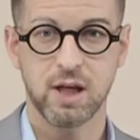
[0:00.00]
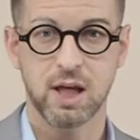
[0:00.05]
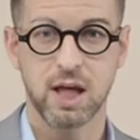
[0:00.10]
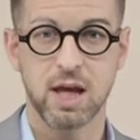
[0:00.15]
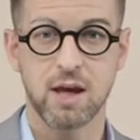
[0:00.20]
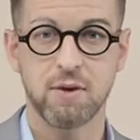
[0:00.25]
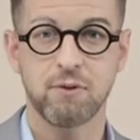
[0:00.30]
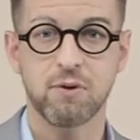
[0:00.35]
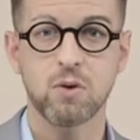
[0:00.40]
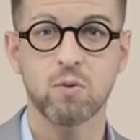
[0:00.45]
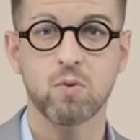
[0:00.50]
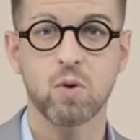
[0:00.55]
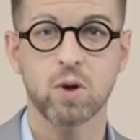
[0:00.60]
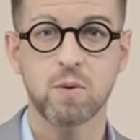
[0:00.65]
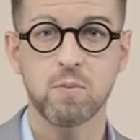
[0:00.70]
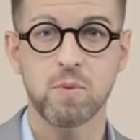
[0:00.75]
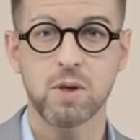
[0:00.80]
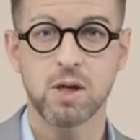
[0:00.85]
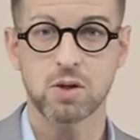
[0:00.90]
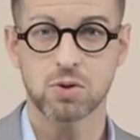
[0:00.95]
If you
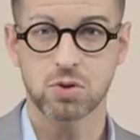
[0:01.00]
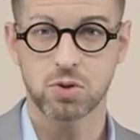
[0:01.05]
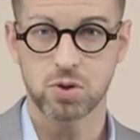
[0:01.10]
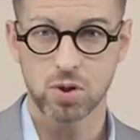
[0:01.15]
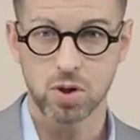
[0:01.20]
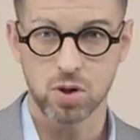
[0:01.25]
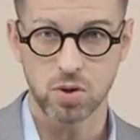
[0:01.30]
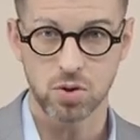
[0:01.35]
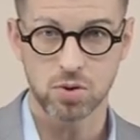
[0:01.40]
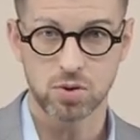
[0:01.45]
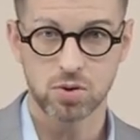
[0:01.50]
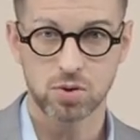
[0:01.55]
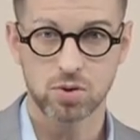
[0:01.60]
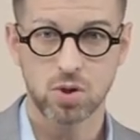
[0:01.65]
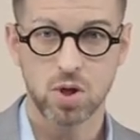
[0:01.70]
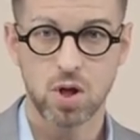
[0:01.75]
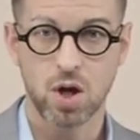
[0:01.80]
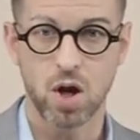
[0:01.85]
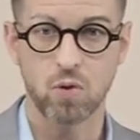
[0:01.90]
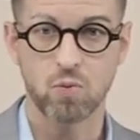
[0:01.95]
want to be a church,
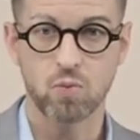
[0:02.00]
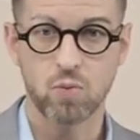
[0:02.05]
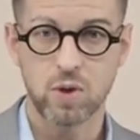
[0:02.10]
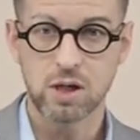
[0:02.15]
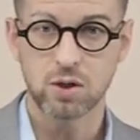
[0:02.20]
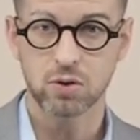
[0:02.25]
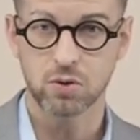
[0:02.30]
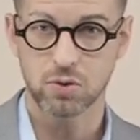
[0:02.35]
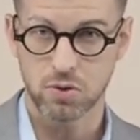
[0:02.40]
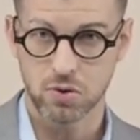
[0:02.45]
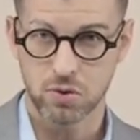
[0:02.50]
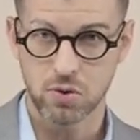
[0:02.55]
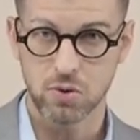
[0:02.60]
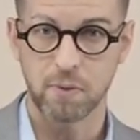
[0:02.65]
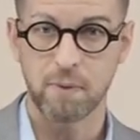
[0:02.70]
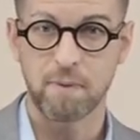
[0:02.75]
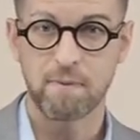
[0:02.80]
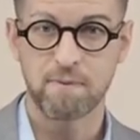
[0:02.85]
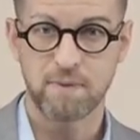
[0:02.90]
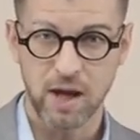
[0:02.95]
a real,
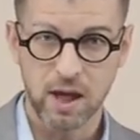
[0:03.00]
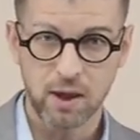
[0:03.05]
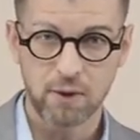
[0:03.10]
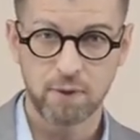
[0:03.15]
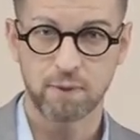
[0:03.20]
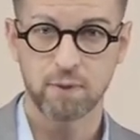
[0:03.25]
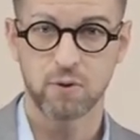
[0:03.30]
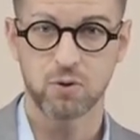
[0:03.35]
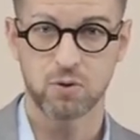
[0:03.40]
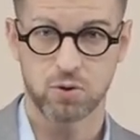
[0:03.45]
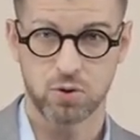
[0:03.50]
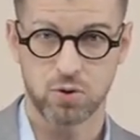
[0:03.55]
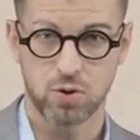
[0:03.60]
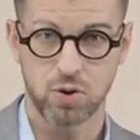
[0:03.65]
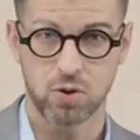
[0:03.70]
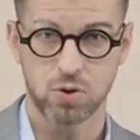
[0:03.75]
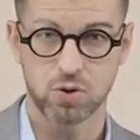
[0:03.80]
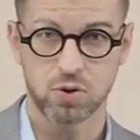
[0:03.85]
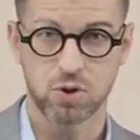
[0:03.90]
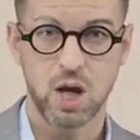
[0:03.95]
true, faithful
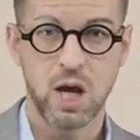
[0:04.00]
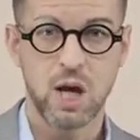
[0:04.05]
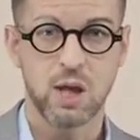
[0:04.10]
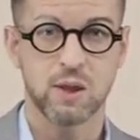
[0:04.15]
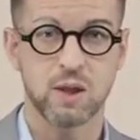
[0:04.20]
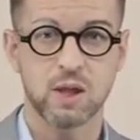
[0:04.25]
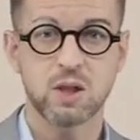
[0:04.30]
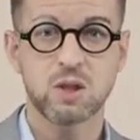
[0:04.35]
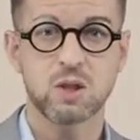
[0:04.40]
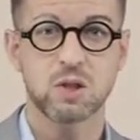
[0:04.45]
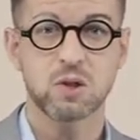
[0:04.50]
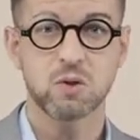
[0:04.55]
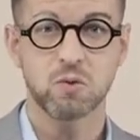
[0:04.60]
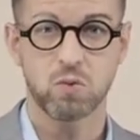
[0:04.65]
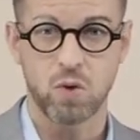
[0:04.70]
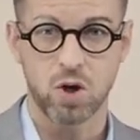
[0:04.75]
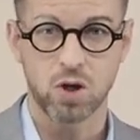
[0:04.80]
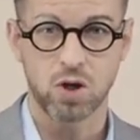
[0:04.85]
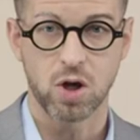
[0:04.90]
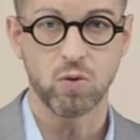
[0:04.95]
church, this is
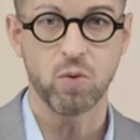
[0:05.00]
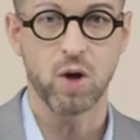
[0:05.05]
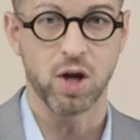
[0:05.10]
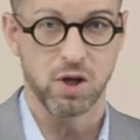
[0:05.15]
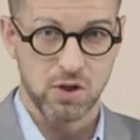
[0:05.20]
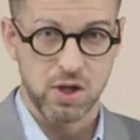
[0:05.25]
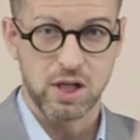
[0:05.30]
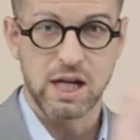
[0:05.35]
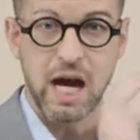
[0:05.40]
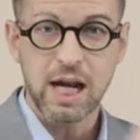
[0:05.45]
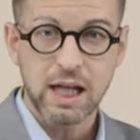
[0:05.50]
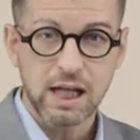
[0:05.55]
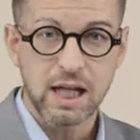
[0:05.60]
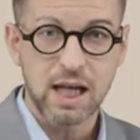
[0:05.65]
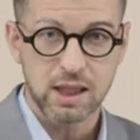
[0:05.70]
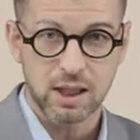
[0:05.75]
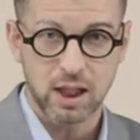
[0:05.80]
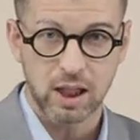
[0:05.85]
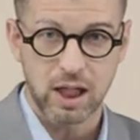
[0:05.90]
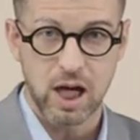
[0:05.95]
101. You got to
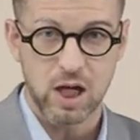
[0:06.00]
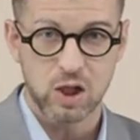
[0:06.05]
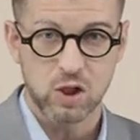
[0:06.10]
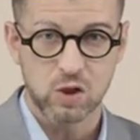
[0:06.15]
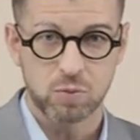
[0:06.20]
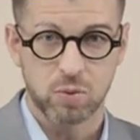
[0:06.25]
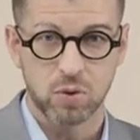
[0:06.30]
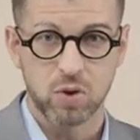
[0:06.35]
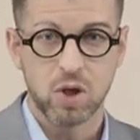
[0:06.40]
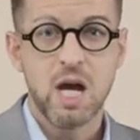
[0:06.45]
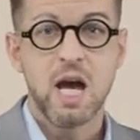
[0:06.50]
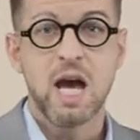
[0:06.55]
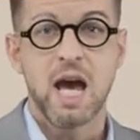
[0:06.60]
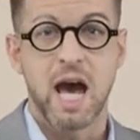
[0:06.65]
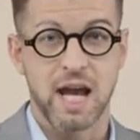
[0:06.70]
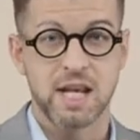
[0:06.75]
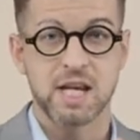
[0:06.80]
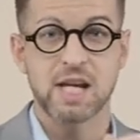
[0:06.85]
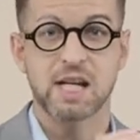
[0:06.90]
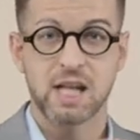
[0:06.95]
get the gospel
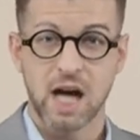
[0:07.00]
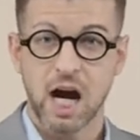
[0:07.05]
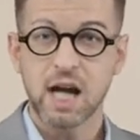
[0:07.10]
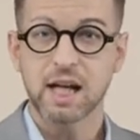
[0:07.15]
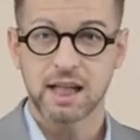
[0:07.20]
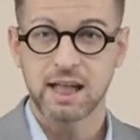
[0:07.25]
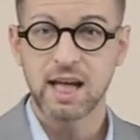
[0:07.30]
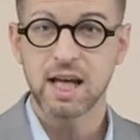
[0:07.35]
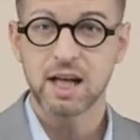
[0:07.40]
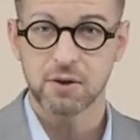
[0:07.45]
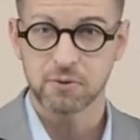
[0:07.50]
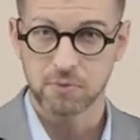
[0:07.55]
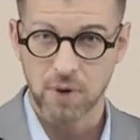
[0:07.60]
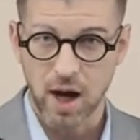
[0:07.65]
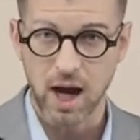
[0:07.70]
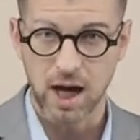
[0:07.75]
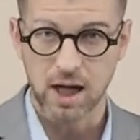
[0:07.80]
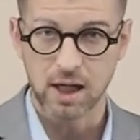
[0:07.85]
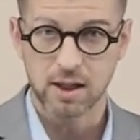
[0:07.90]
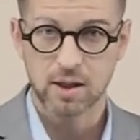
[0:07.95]
and you got to get it
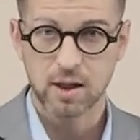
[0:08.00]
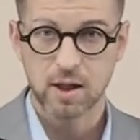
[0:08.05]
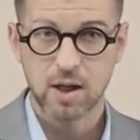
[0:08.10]
right.